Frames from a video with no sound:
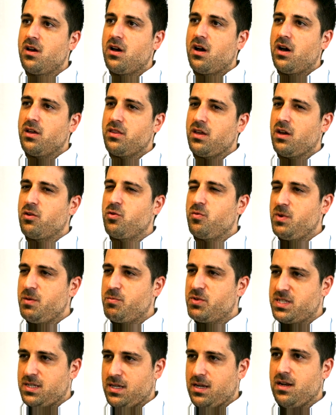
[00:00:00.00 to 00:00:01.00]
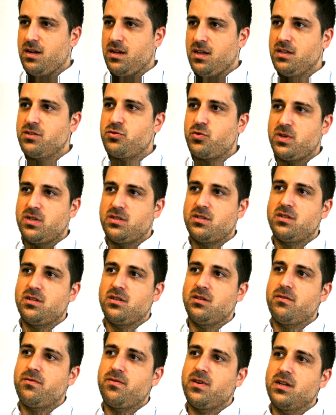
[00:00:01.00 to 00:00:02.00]
I think I would be particularly interested
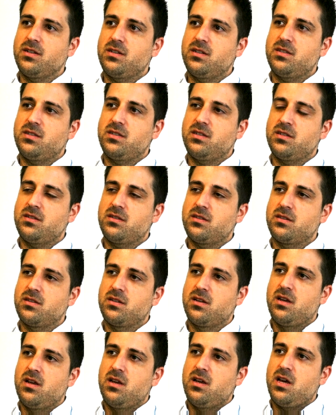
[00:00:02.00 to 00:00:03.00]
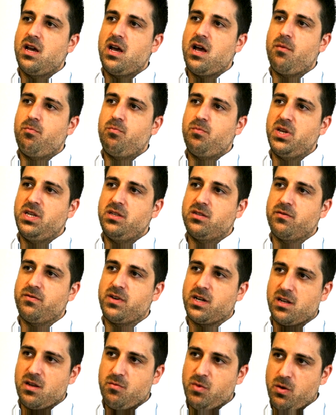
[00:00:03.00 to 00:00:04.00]
in the fact that this is a piece of
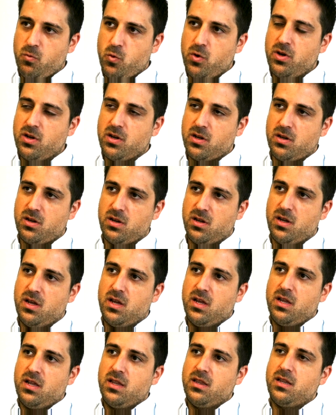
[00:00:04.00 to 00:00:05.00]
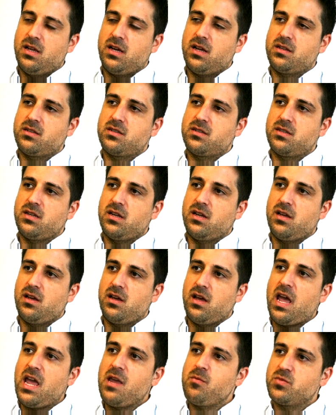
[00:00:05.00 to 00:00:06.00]
academic work
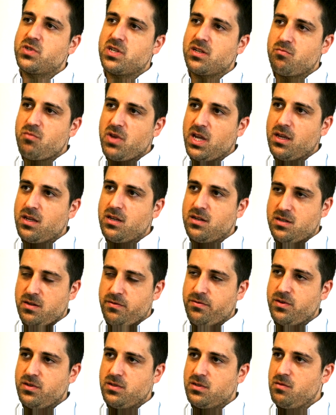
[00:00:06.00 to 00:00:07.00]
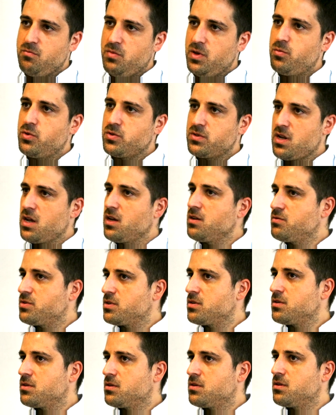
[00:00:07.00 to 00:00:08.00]
that aims at making a difference in people's
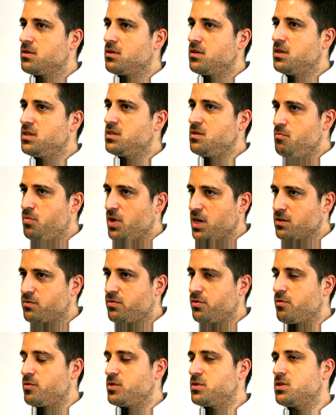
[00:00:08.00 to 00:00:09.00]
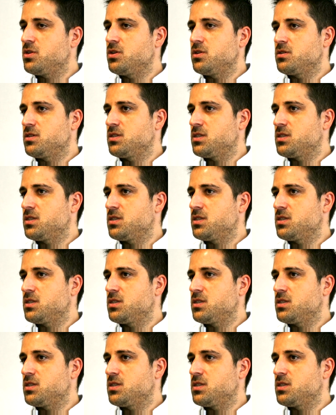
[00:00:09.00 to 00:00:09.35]
lives. It's impactful research.